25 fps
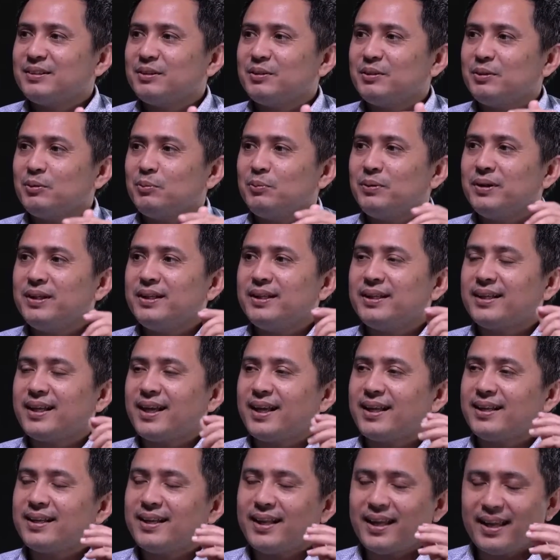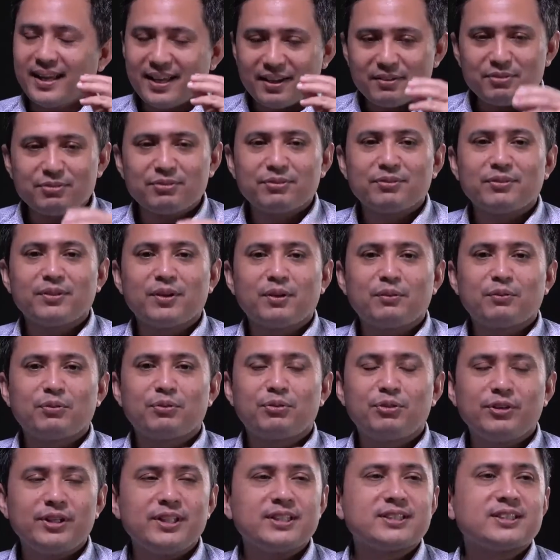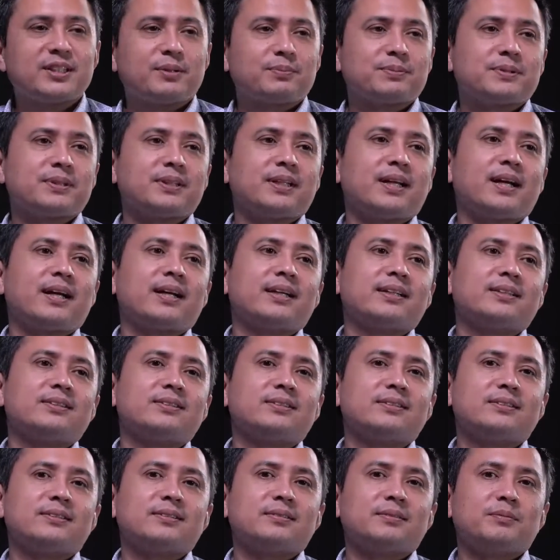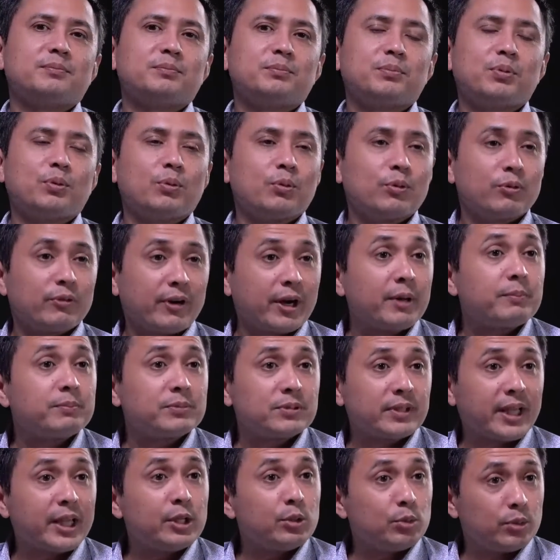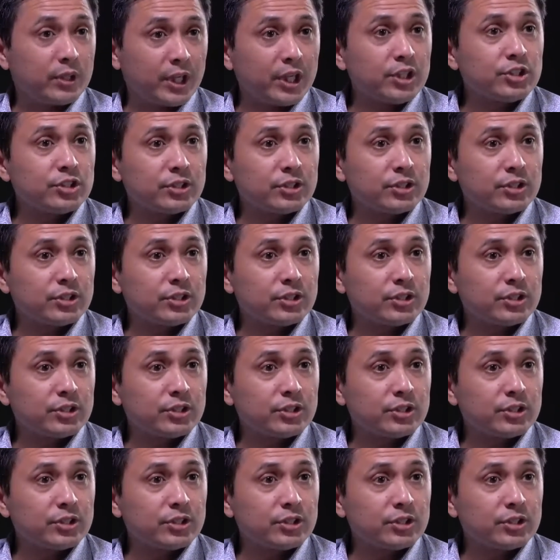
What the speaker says: We can have free subsidized programs, education.